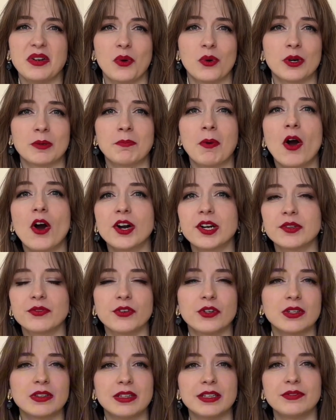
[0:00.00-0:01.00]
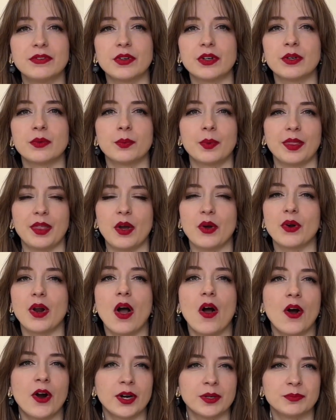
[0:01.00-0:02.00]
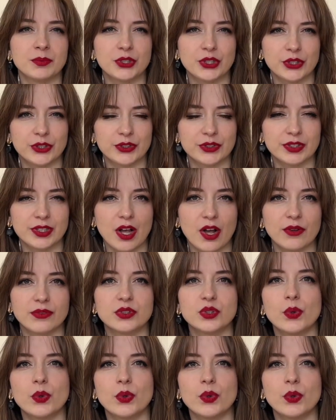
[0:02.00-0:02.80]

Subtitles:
or part of your liver without harm to yourself,